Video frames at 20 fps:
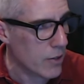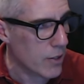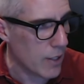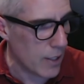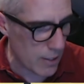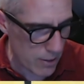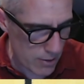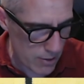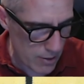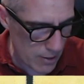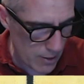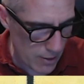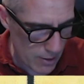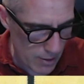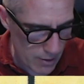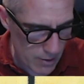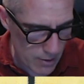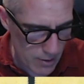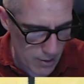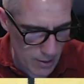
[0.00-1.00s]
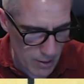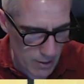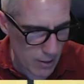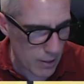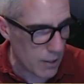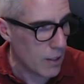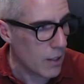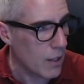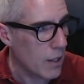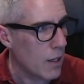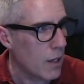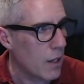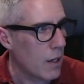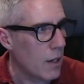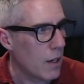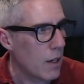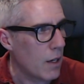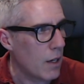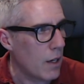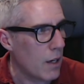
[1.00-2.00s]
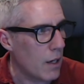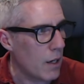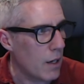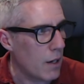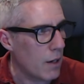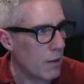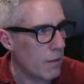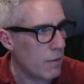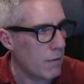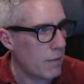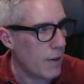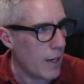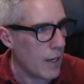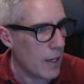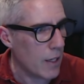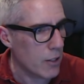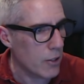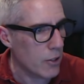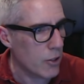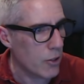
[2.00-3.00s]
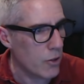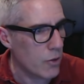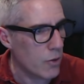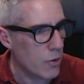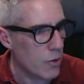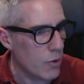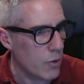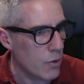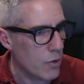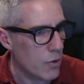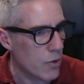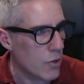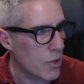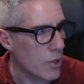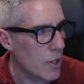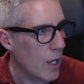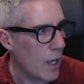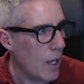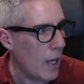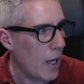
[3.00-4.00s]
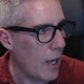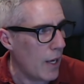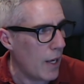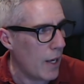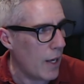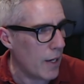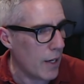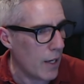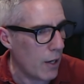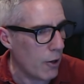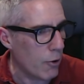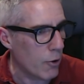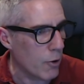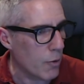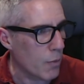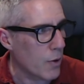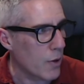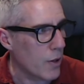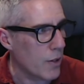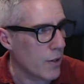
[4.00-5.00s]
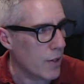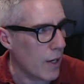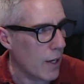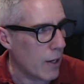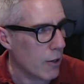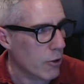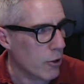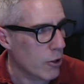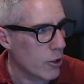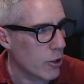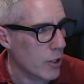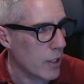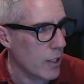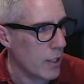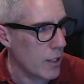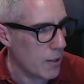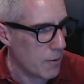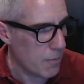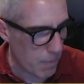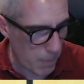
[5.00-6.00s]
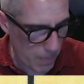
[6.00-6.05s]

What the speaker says: case, it is the values, and I want to print out cookie.